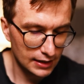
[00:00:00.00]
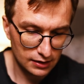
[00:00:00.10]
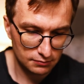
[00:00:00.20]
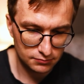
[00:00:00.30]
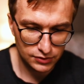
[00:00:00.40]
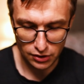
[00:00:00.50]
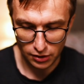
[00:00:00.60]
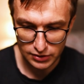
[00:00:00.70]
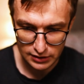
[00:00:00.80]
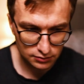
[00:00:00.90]
uh, you
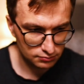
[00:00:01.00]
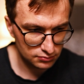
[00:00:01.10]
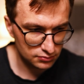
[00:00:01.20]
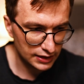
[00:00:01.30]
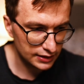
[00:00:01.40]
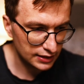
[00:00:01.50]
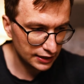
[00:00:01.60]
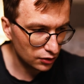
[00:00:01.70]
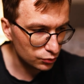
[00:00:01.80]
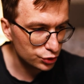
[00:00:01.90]
know they,
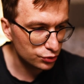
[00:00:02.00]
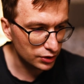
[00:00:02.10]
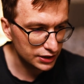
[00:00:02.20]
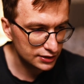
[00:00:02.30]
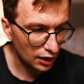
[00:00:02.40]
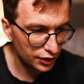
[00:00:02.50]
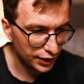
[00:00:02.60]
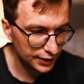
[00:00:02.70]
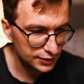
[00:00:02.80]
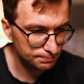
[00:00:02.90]
they know surely
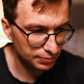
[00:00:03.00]
stargaze